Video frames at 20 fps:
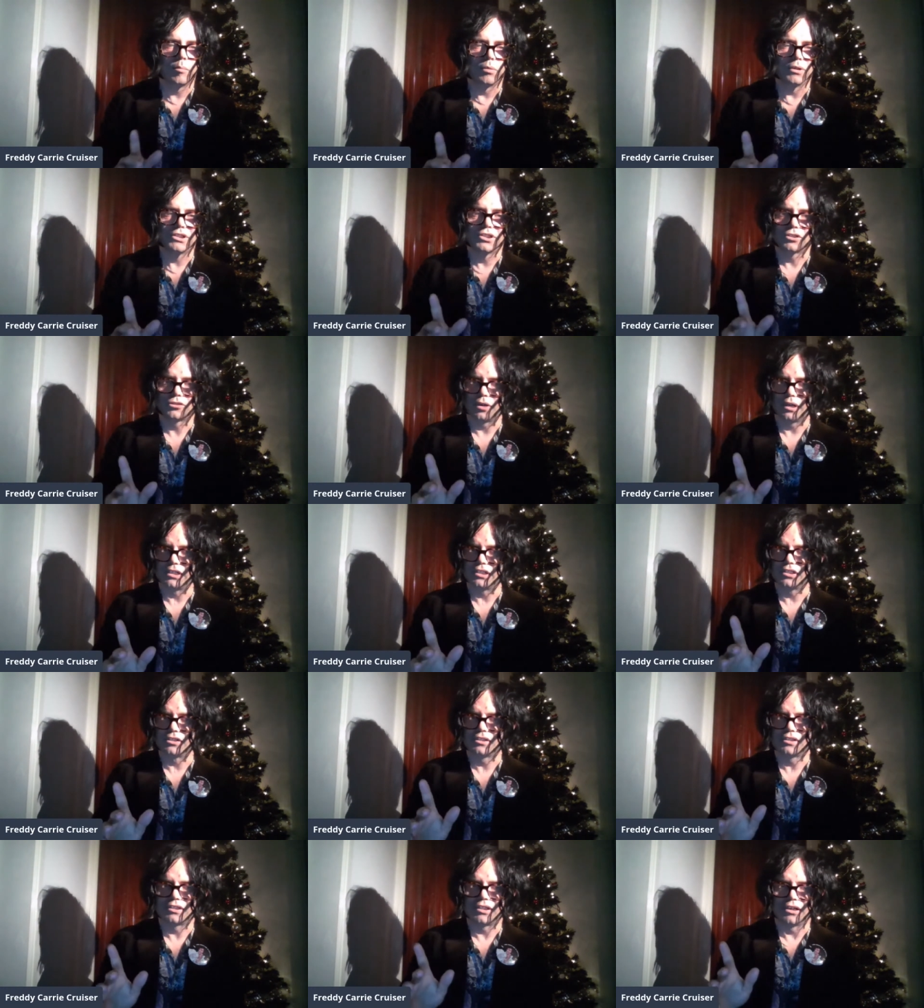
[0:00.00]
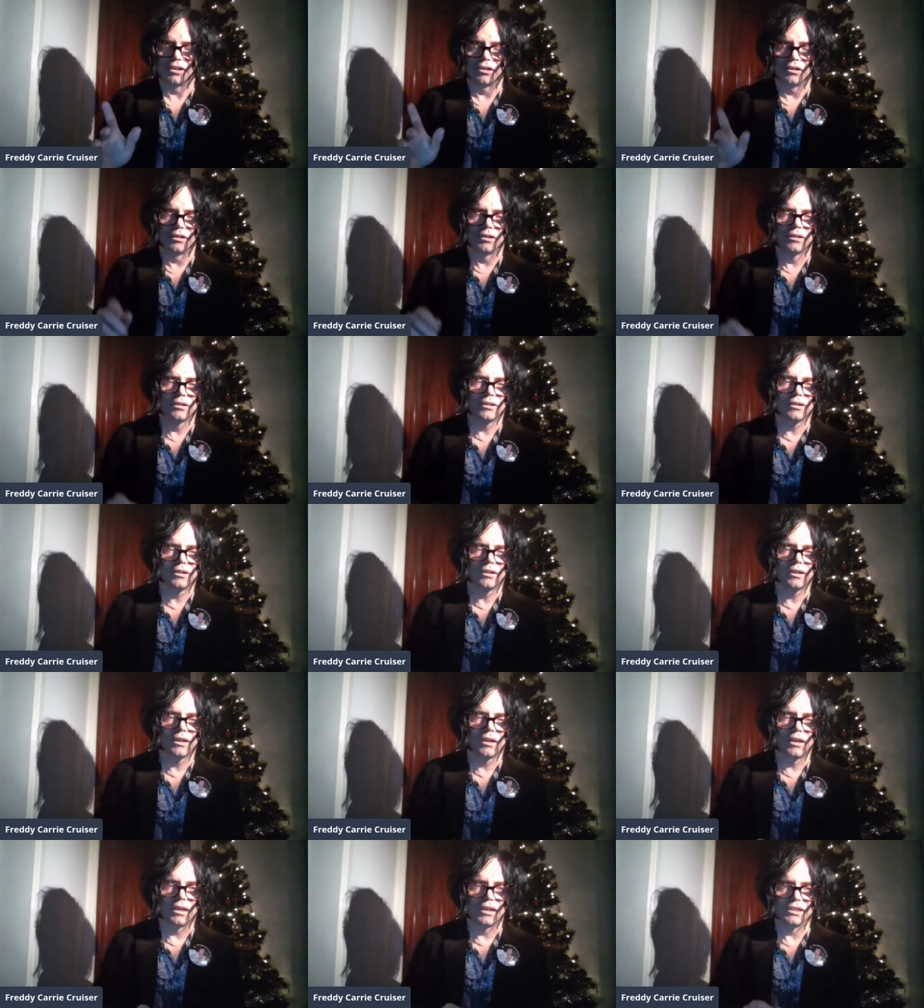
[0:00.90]
But stranger still
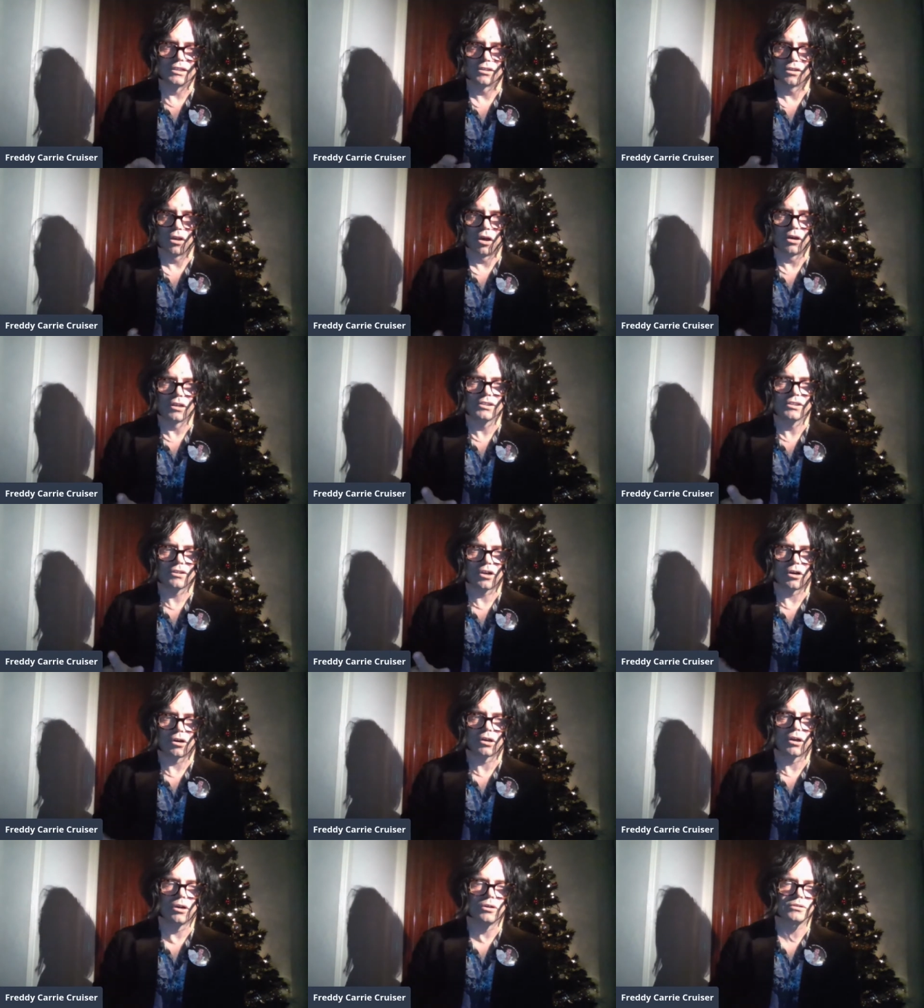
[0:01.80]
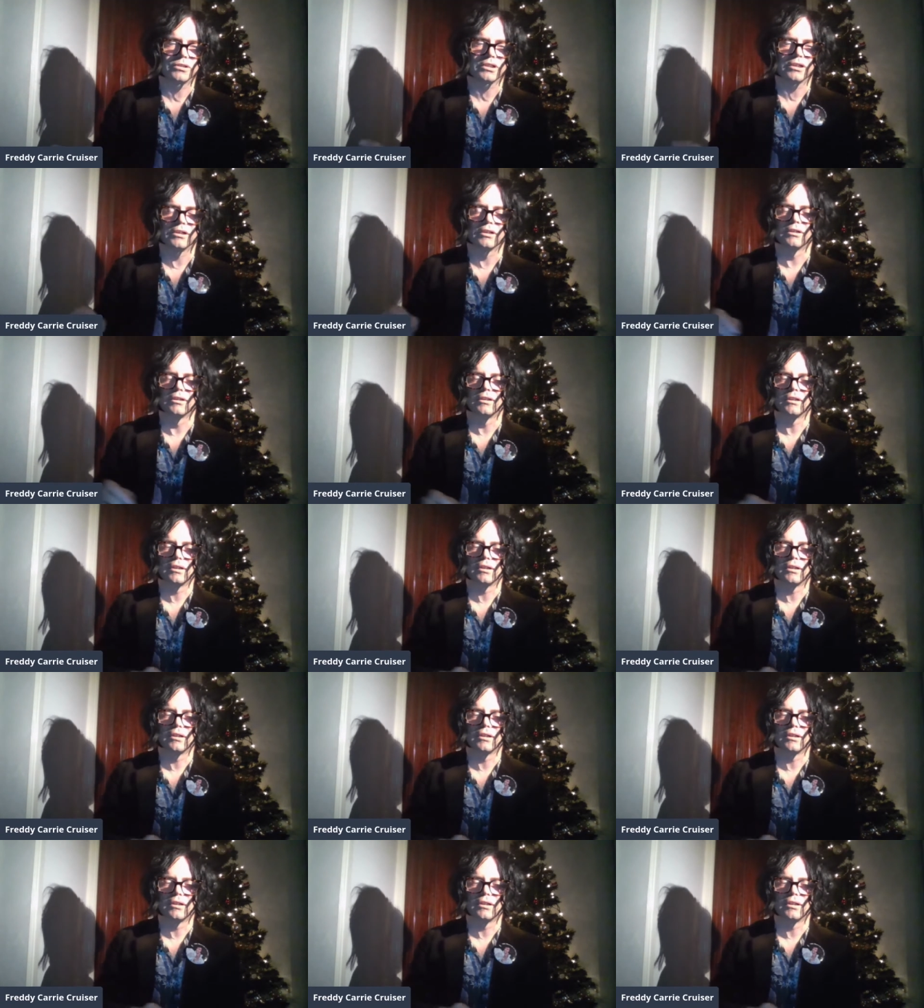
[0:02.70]
is lost Carcosa.